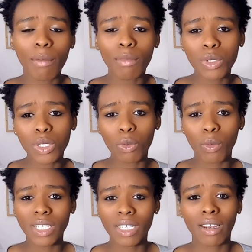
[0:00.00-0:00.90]
I'm
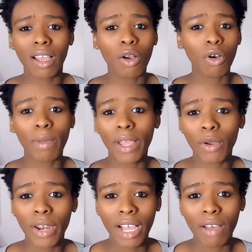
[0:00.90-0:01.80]
losing weight, and oh my
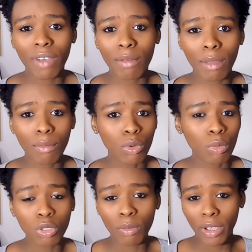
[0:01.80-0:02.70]
God, I can't find my
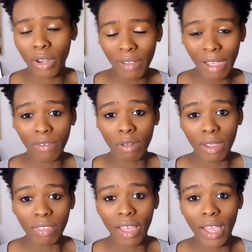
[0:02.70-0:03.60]
boobs. Oh my God, I can't
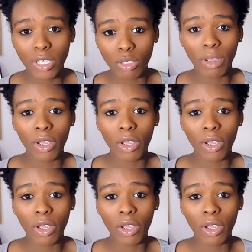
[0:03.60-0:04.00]
find my thighs.